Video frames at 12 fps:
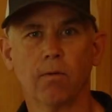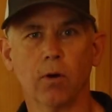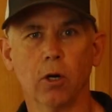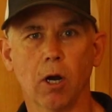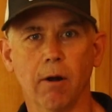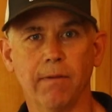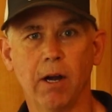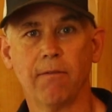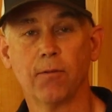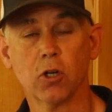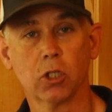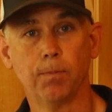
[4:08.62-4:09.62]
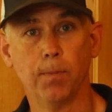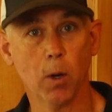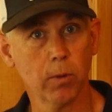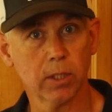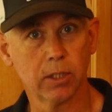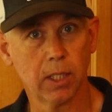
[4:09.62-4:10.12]
for our very first
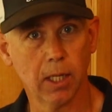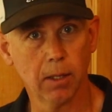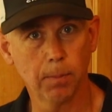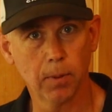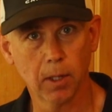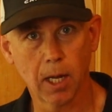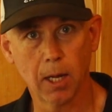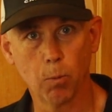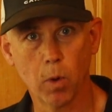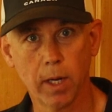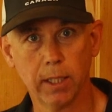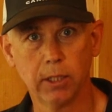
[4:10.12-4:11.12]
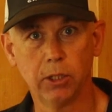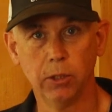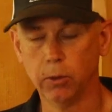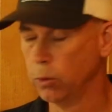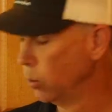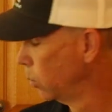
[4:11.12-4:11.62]
bonus tip, I wanted
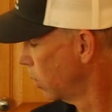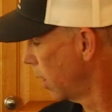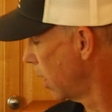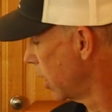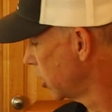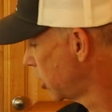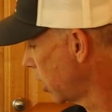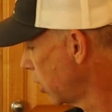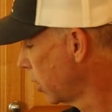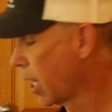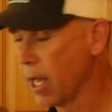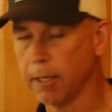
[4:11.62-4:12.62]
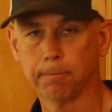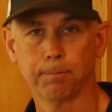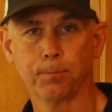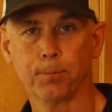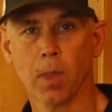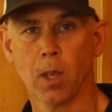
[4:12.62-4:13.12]
to share
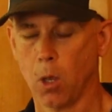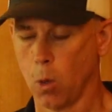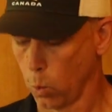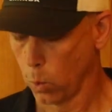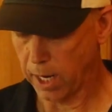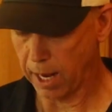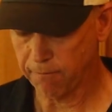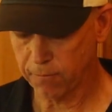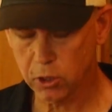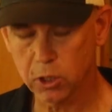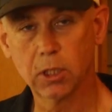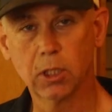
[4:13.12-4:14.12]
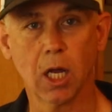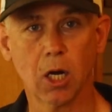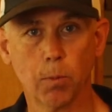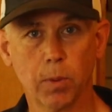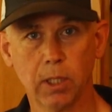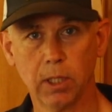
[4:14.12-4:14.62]
that when I first cut open